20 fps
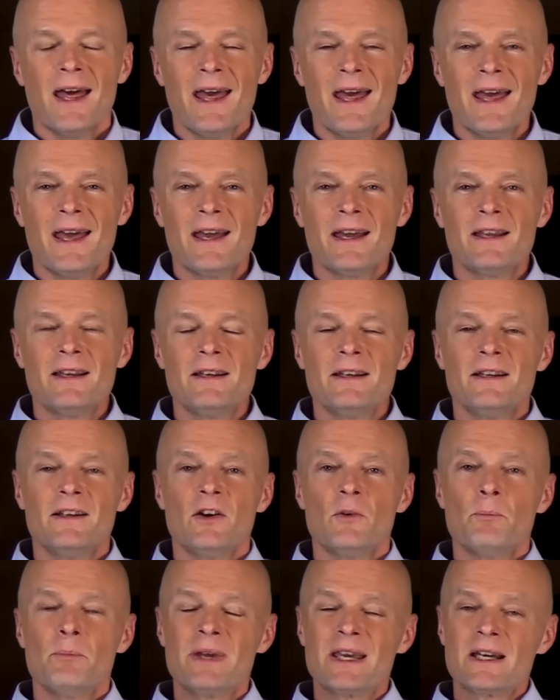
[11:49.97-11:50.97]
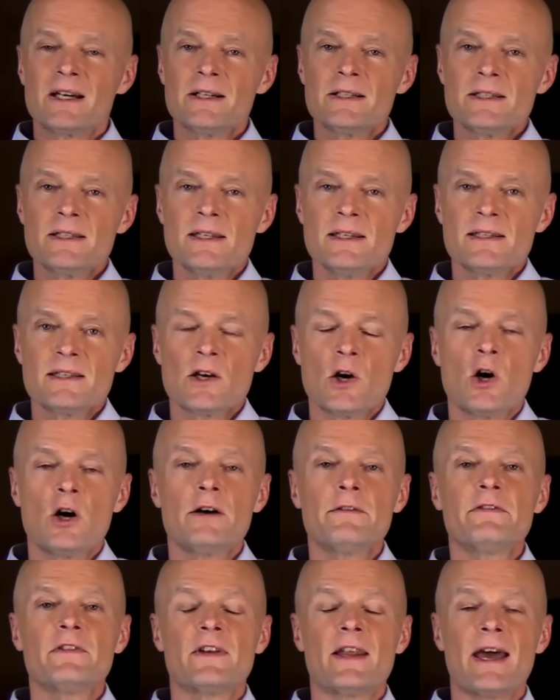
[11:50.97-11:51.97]
And because this
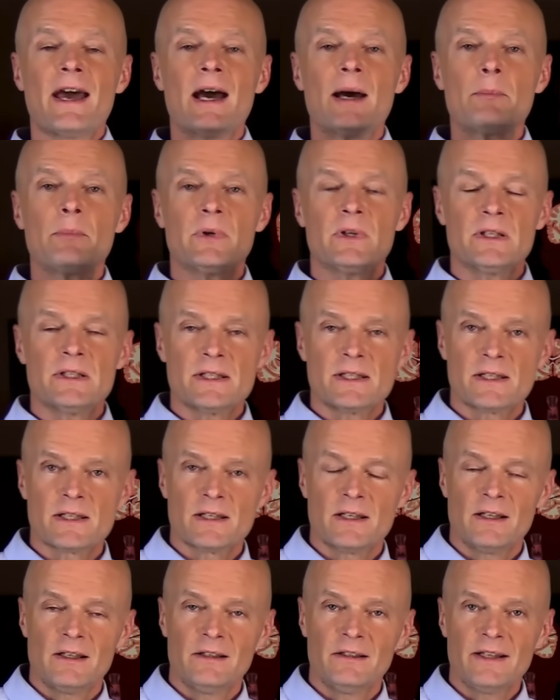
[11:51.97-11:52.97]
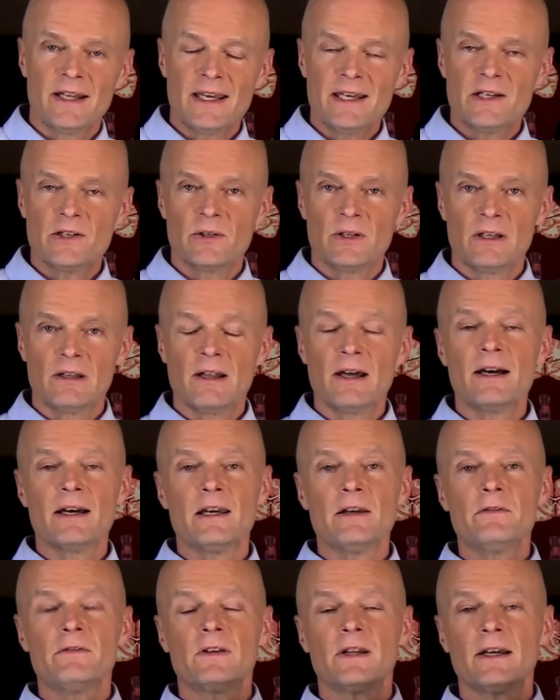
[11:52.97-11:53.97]
often happens later in
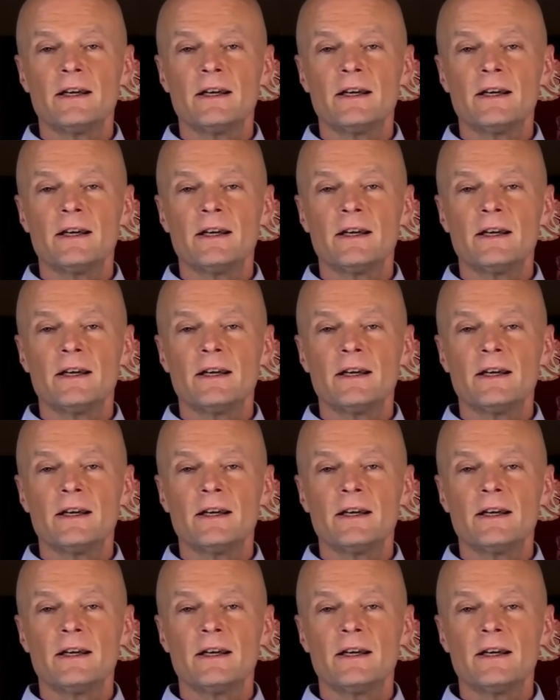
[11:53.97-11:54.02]
life,